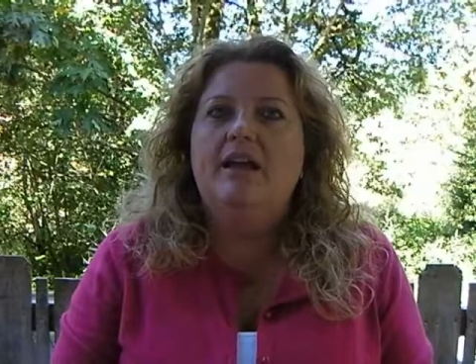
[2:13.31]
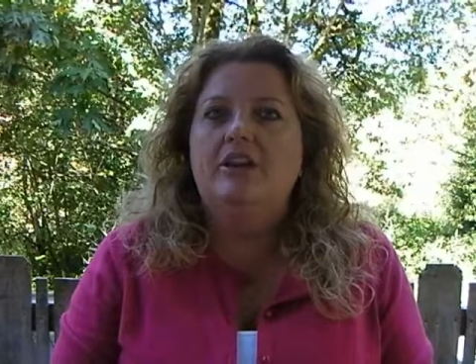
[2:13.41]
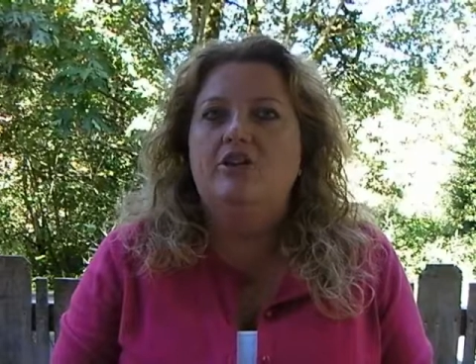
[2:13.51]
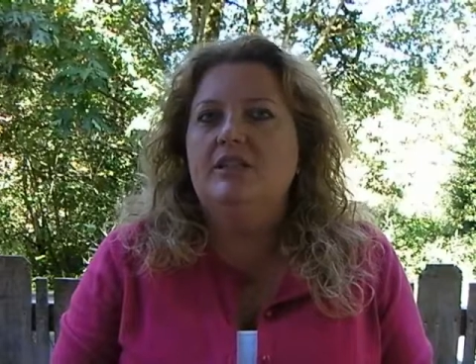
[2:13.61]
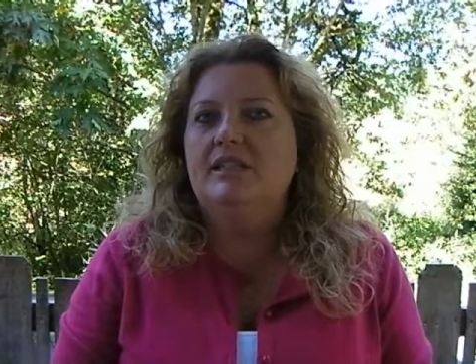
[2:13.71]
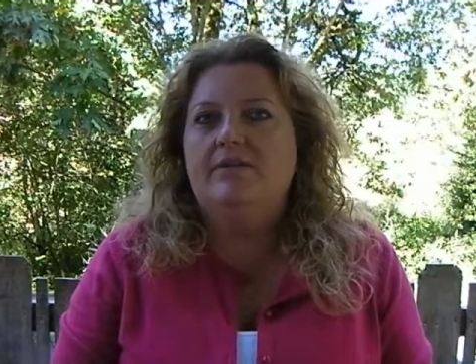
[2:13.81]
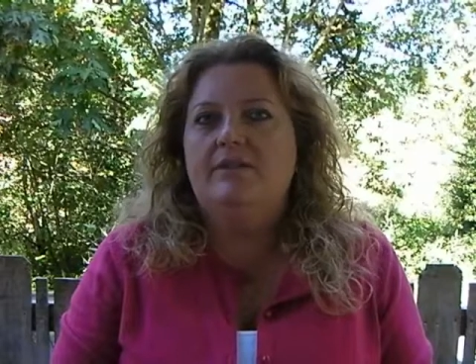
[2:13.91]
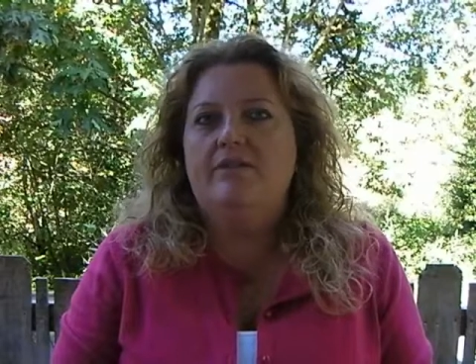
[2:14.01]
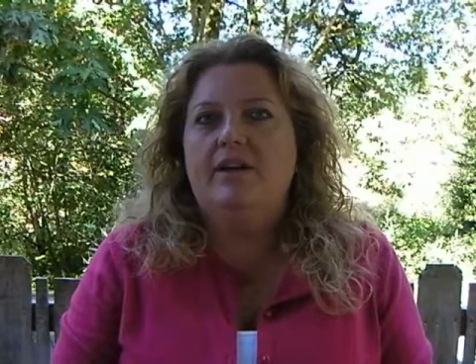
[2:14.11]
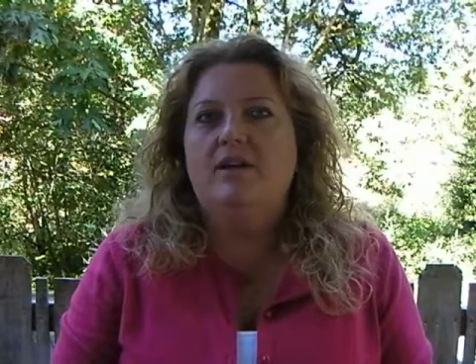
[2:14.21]
You just have to
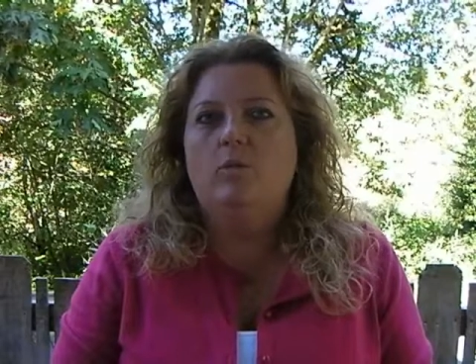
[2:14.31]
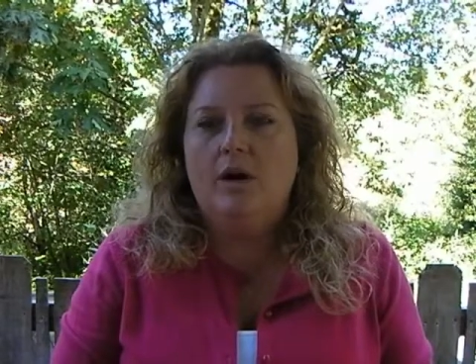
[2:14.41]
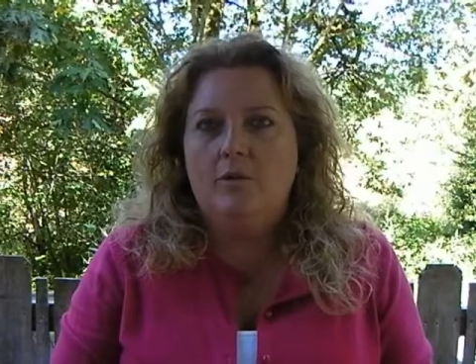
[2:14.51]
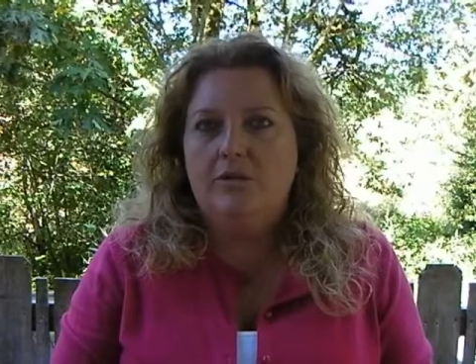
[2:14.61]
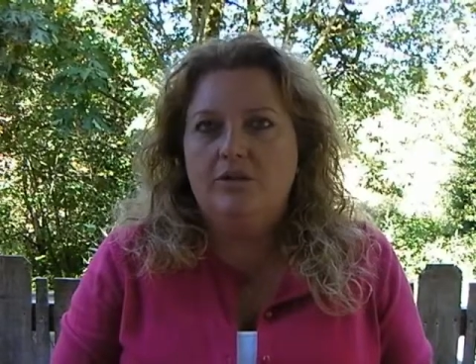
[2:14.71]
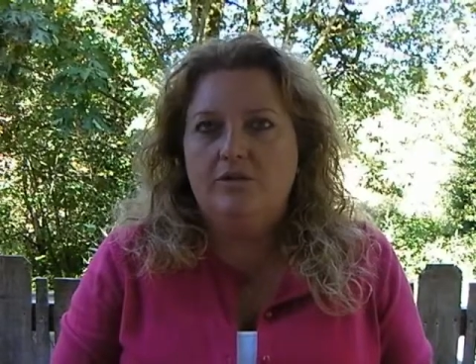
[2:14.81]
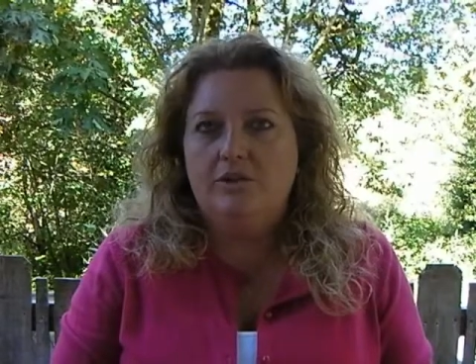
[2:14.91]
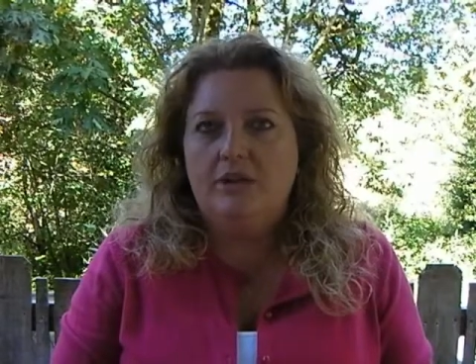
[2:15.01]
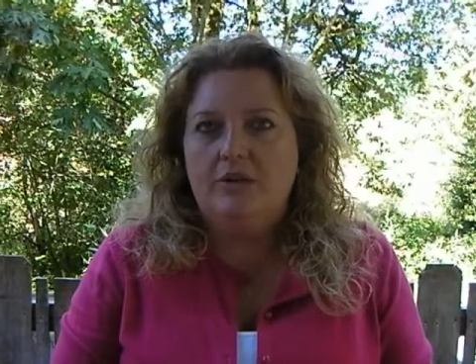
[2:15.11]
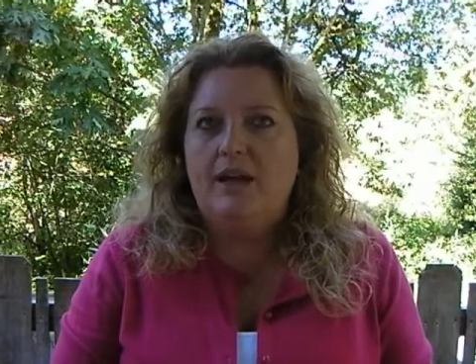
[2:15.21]
find what works for
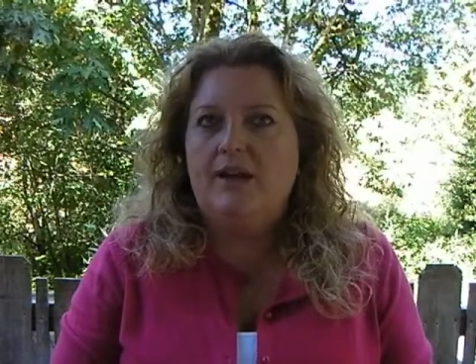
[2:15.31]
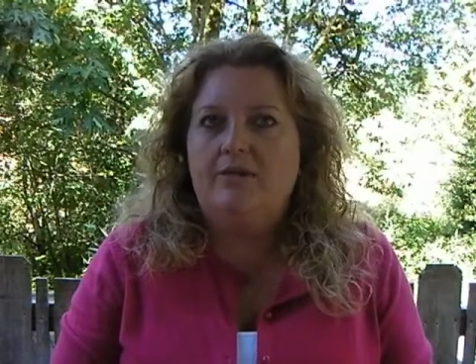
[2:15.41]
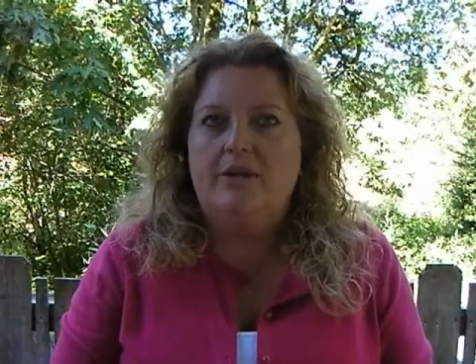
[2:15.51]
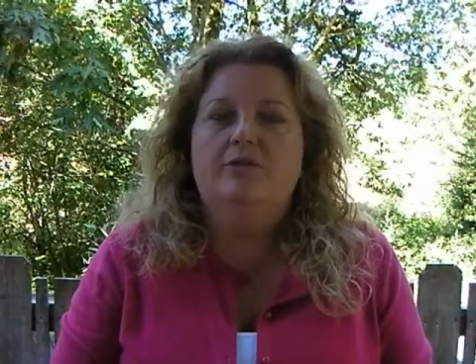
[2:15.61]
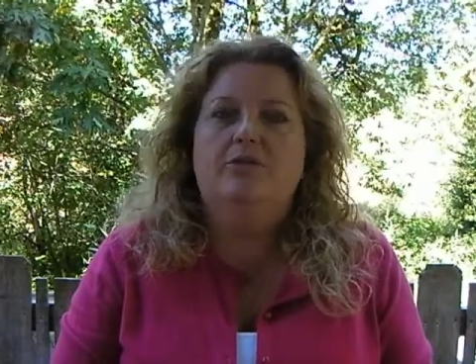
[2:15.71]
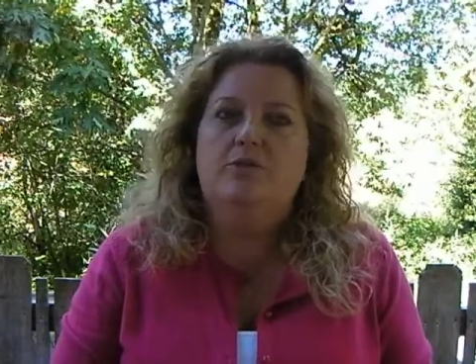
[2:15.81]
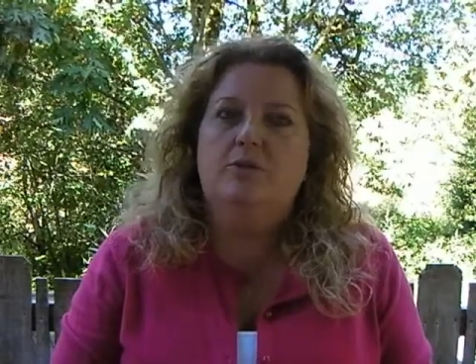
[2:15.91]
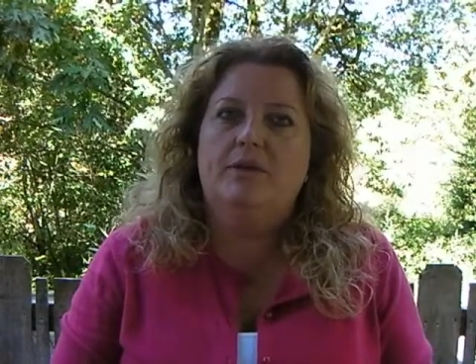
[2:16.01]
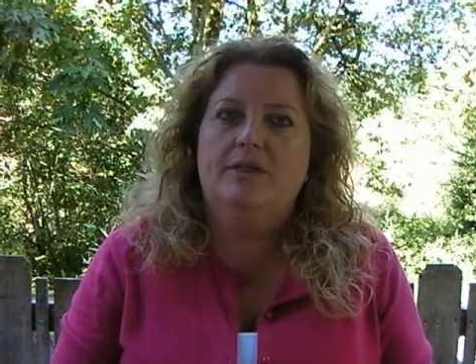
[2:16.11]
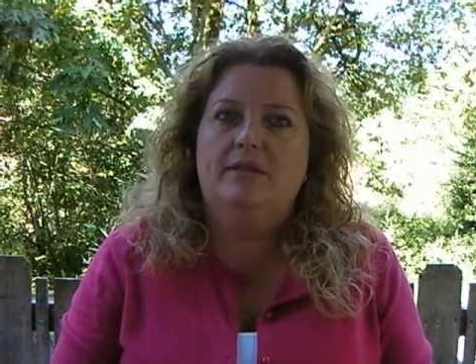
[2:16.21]
you and follow through
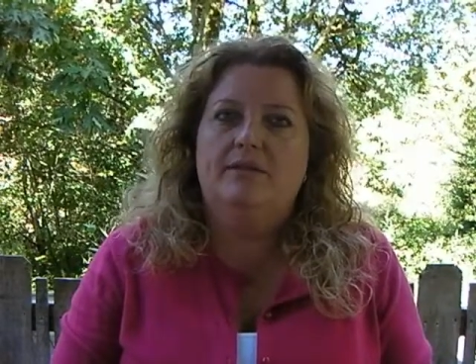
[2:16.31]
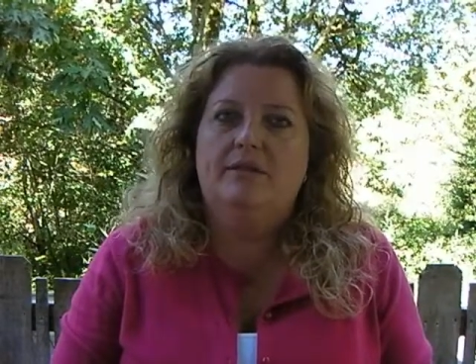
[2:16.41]
with it.